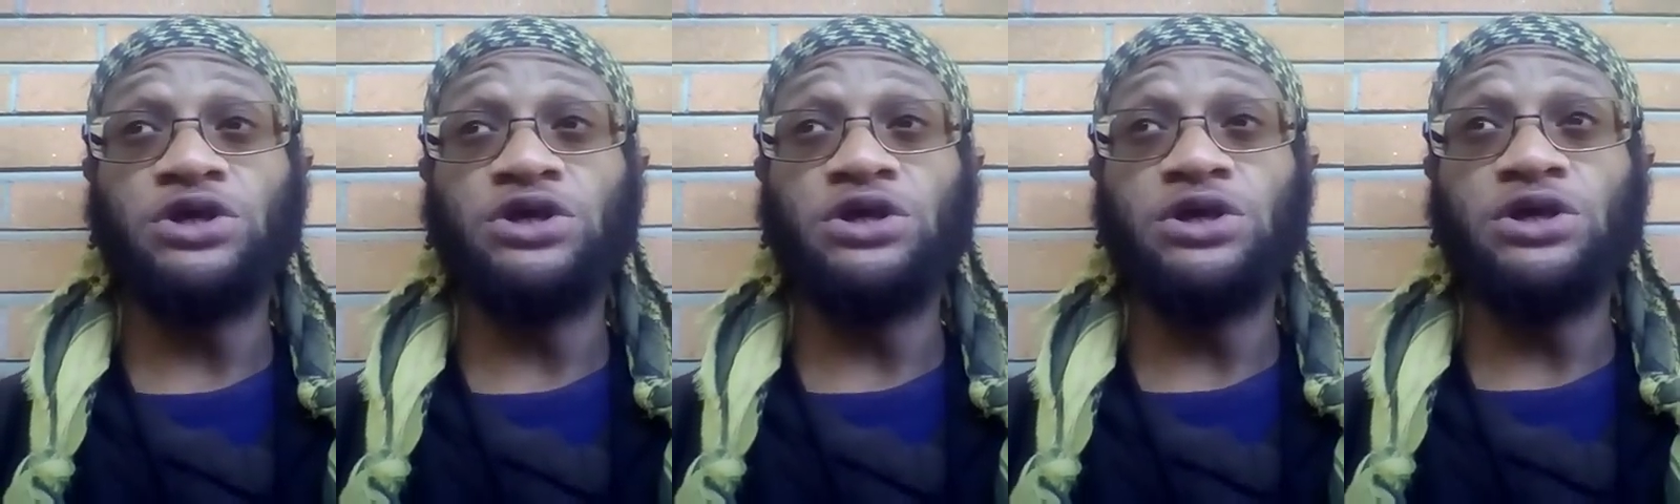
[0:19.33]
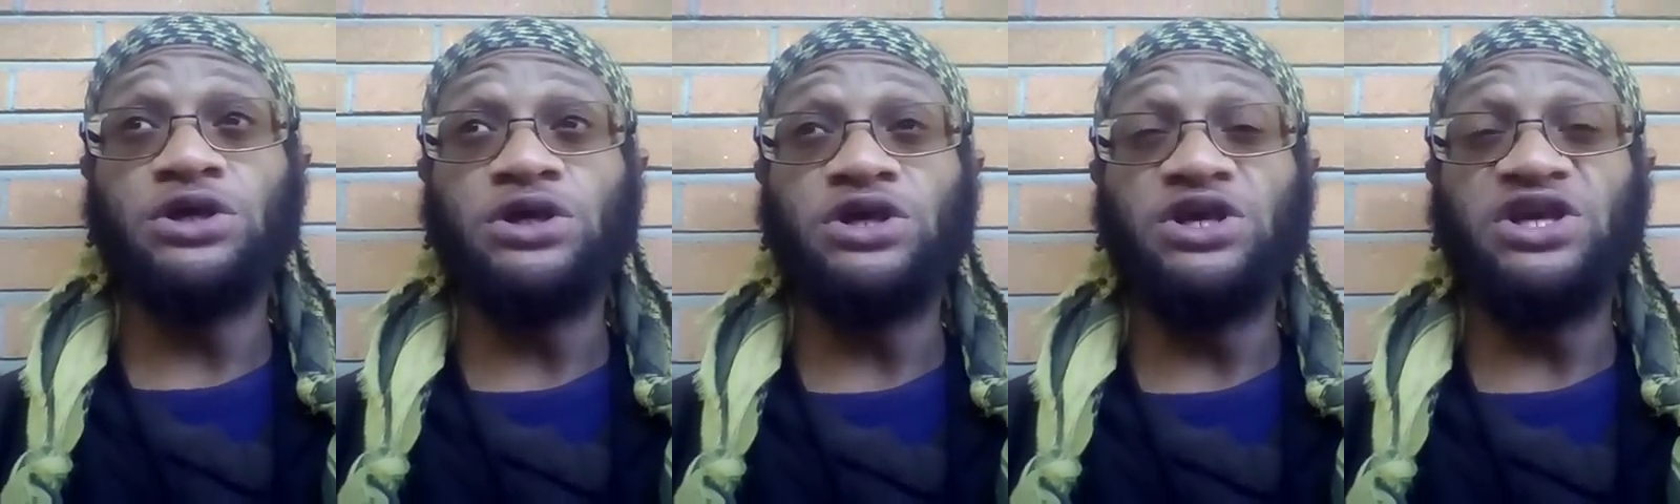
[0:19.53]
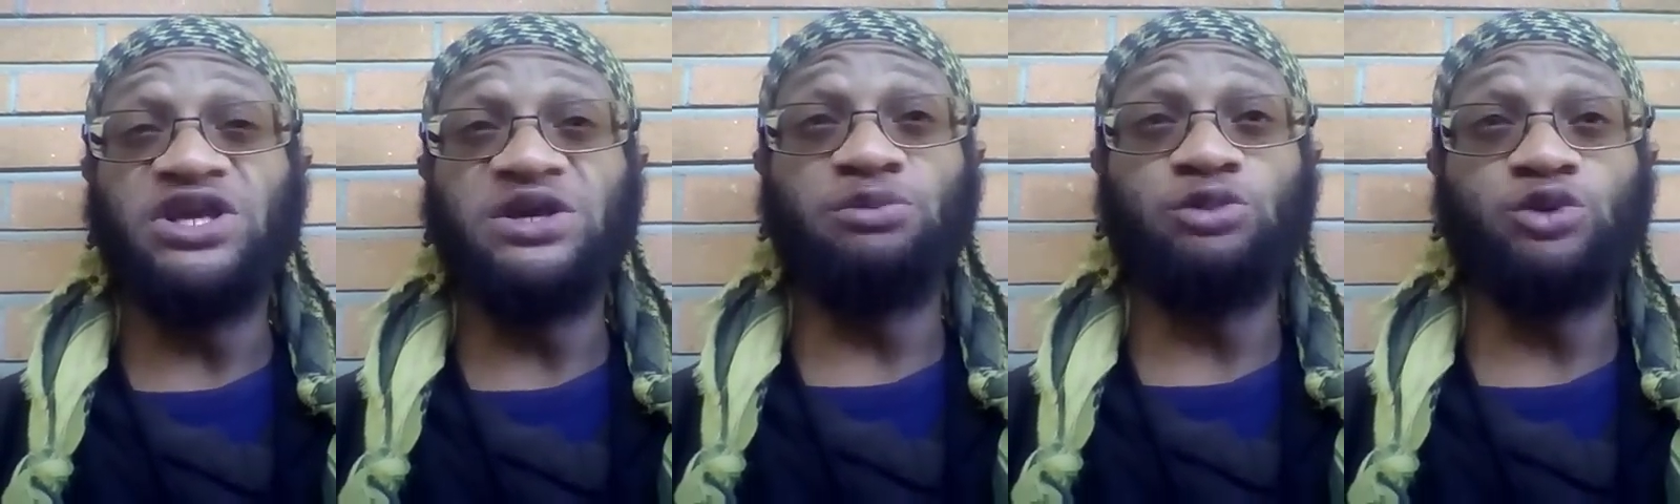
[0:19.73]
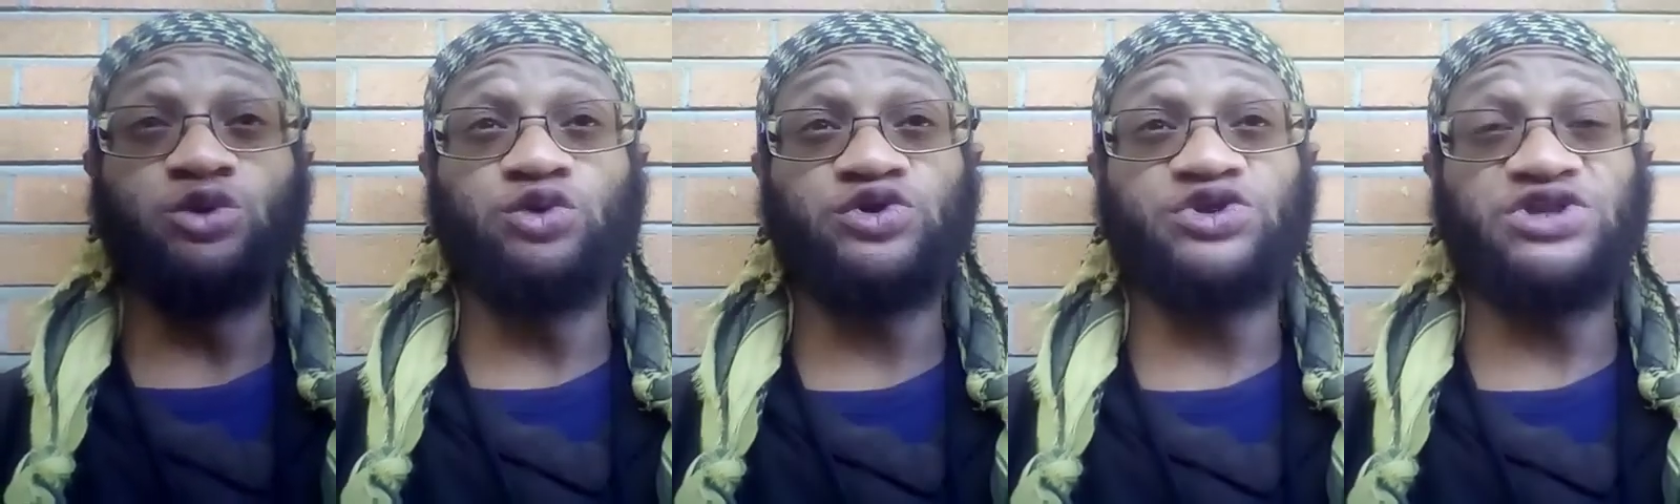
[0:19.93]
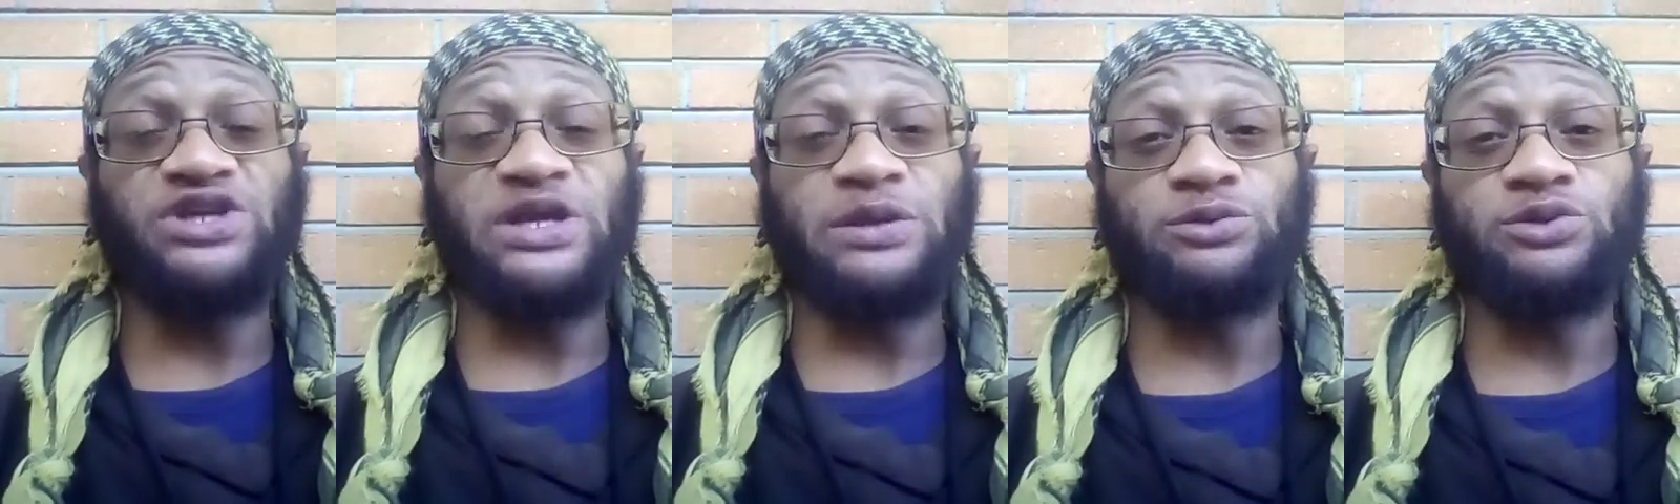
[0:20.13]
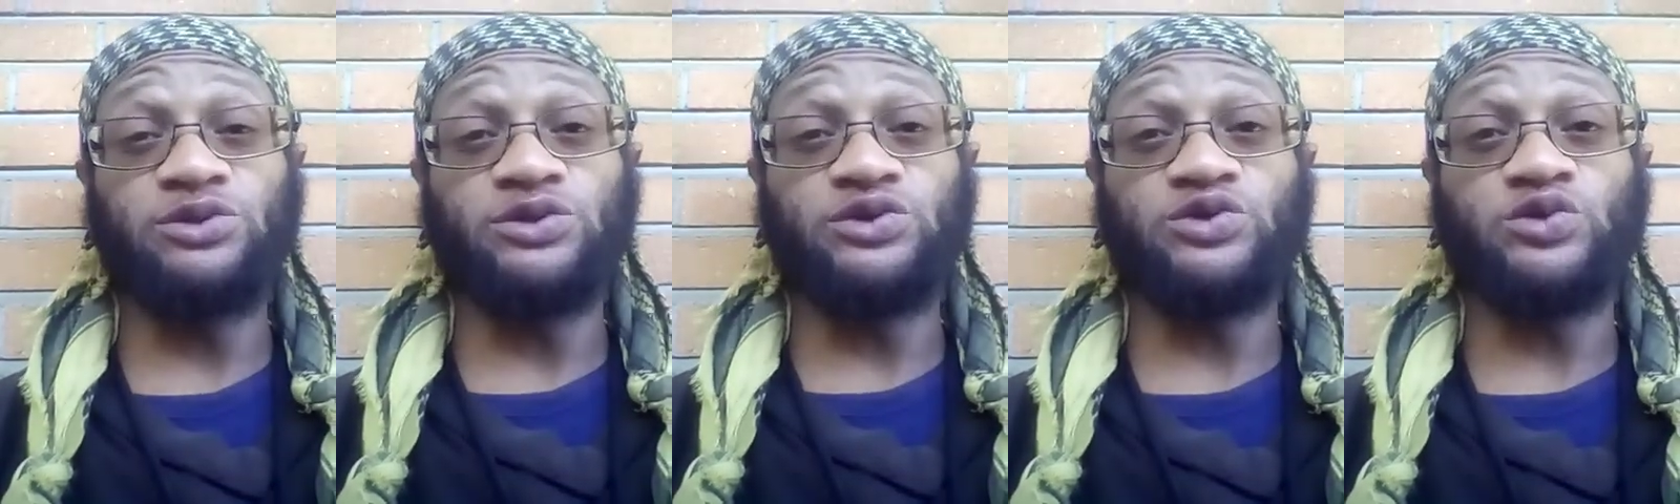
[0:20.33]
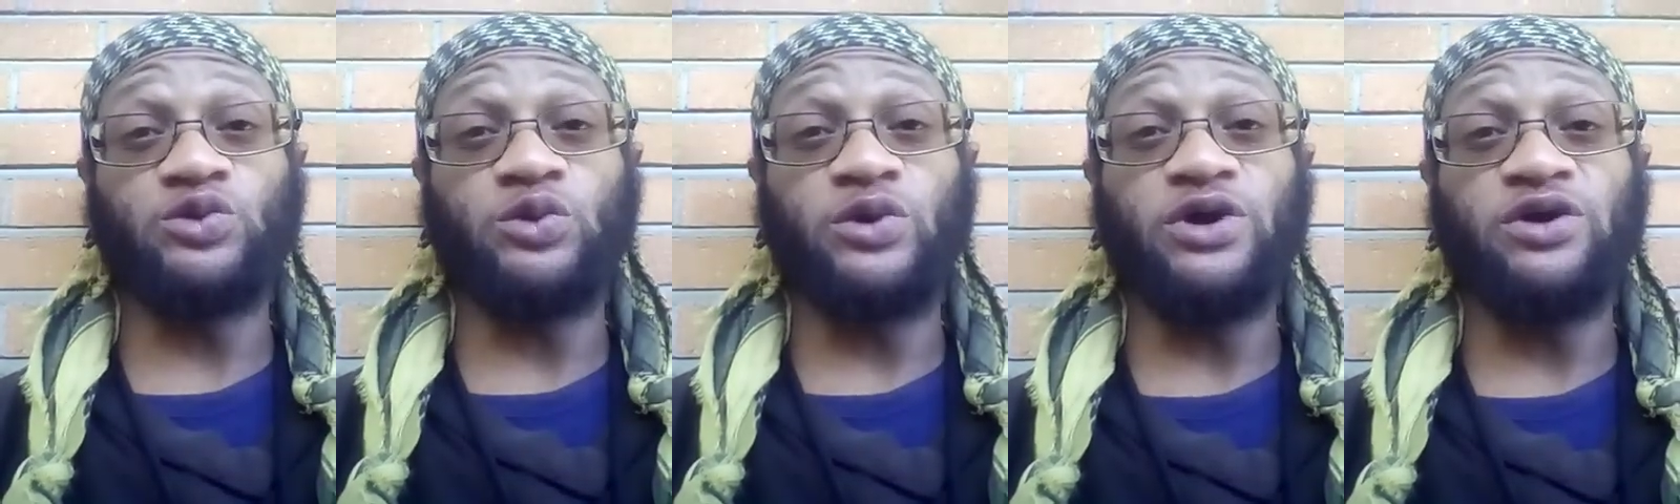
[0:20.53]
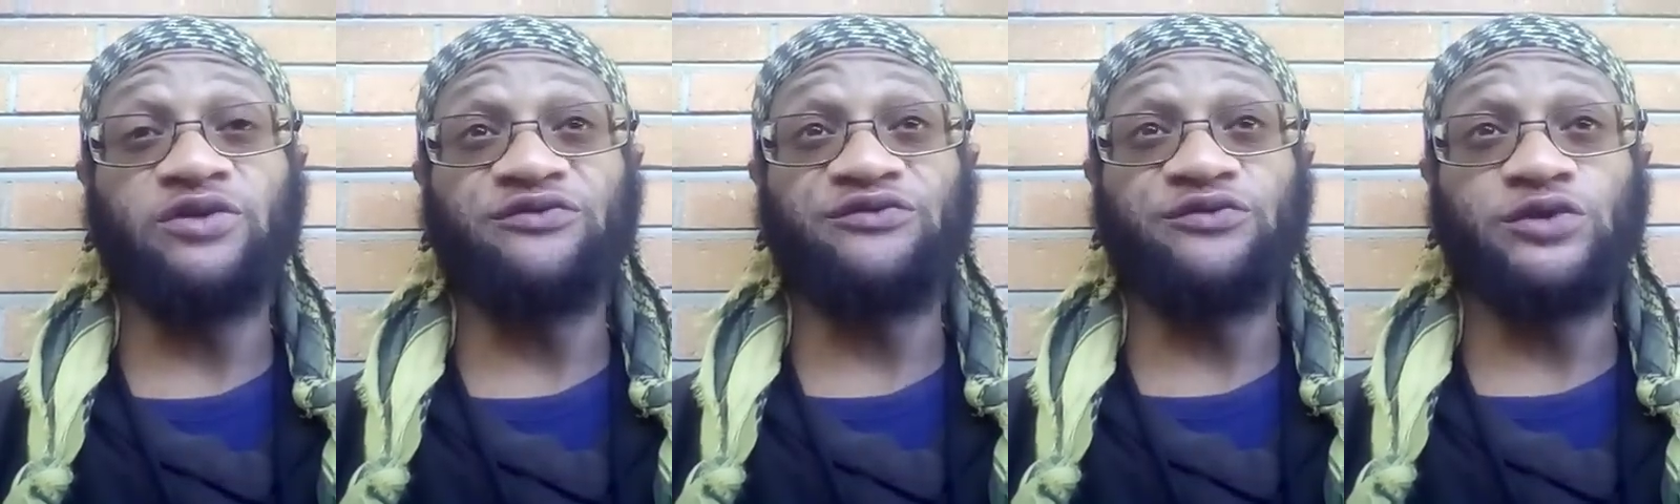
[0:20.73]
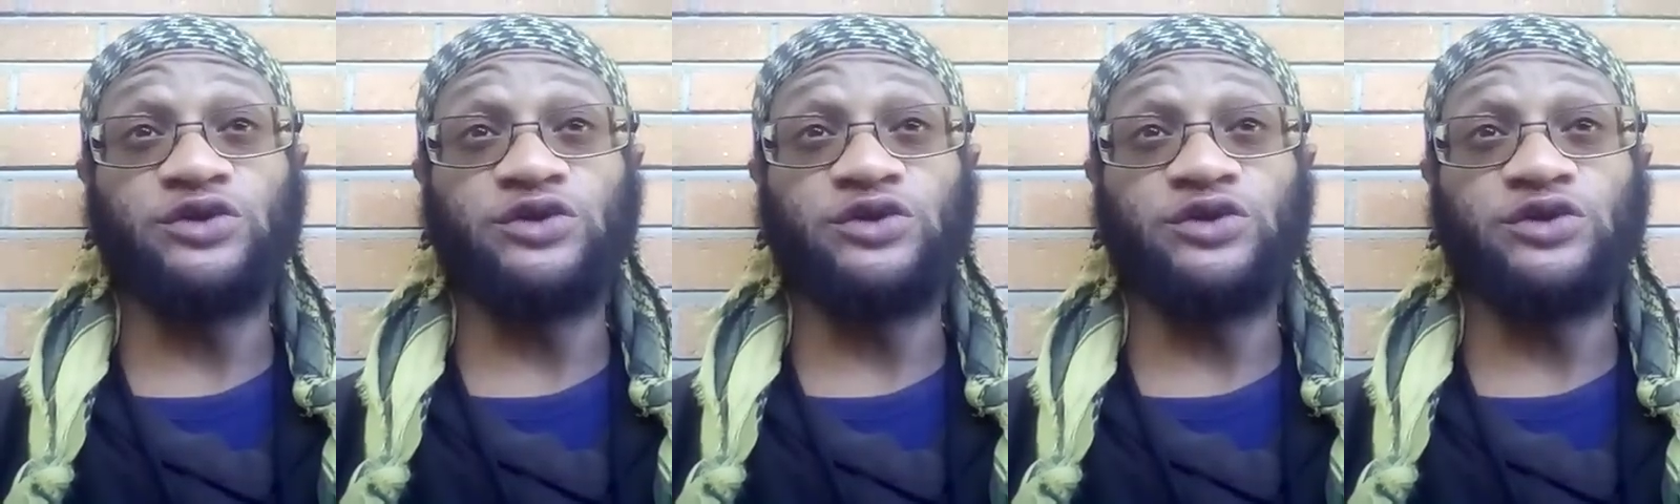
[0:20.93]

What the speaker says: Hebrews chapter 12,